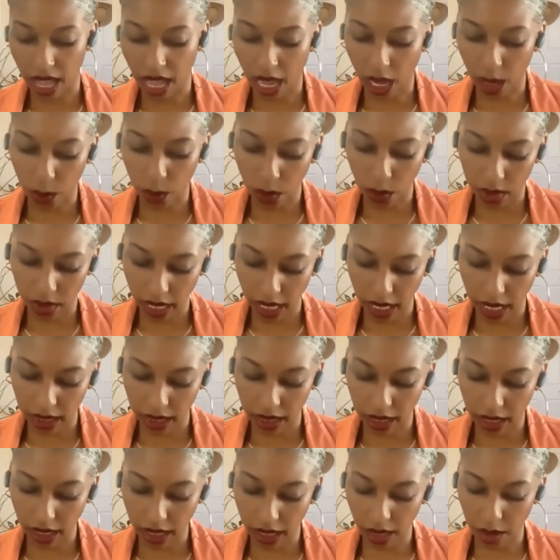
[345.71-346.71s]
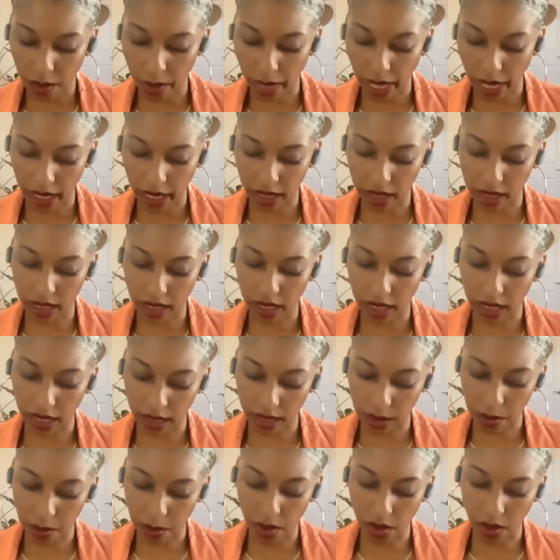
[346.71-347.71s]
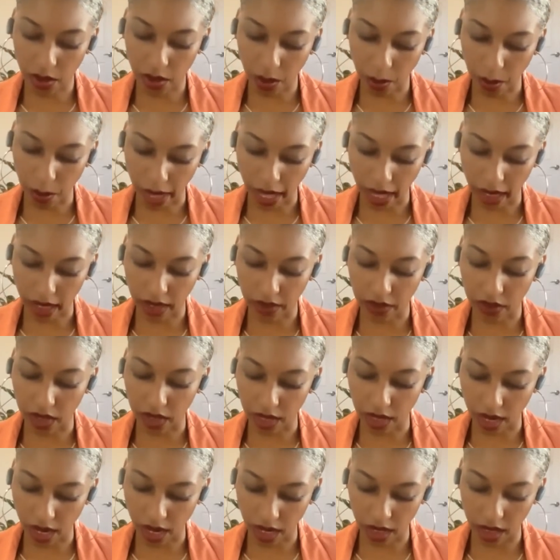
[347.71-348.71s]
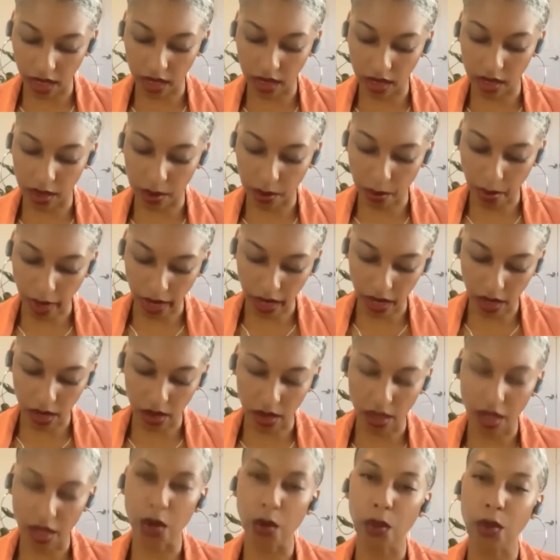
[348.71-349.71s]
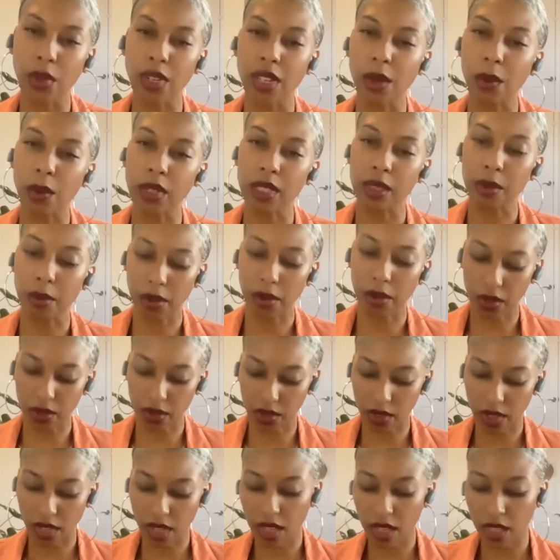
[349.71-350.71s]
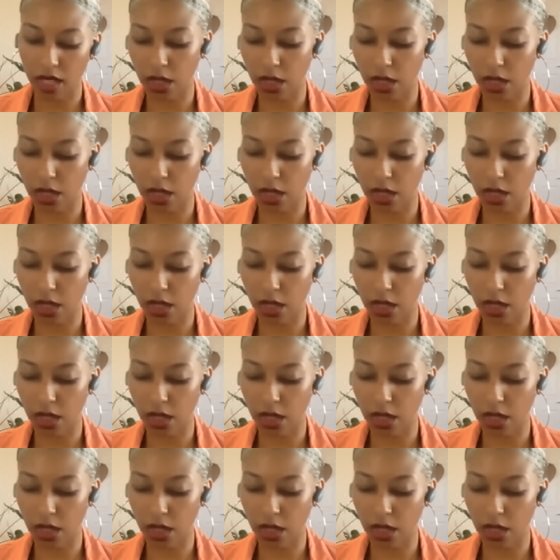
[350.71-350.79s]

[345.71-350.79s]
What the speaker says: I want that lean man to kiss me on the back of the neck and smile when he whispers